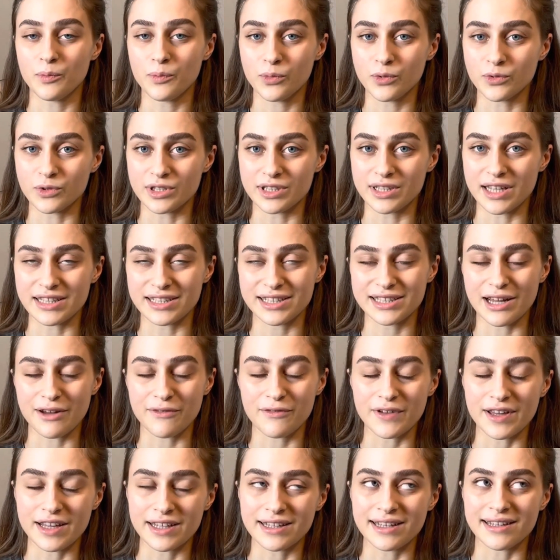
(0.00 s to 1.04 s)
put the stuff
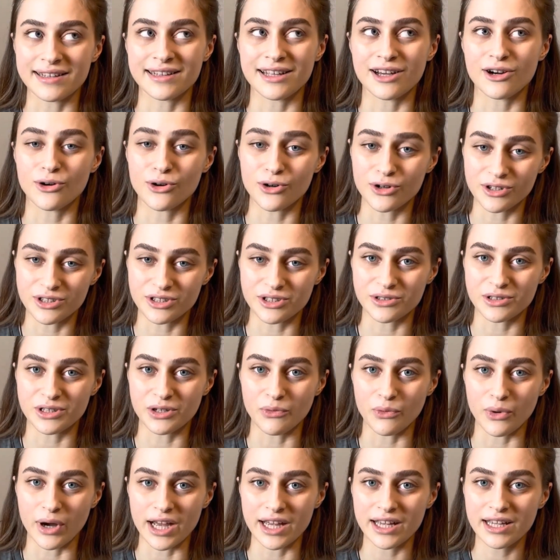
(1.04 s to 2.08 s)
in in the orderly
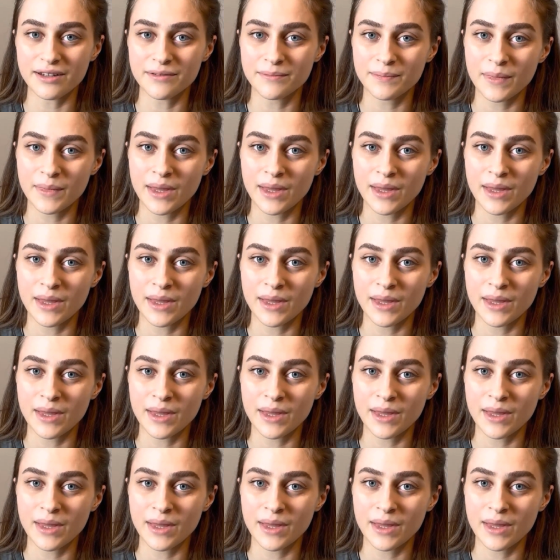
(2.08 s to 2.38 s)
way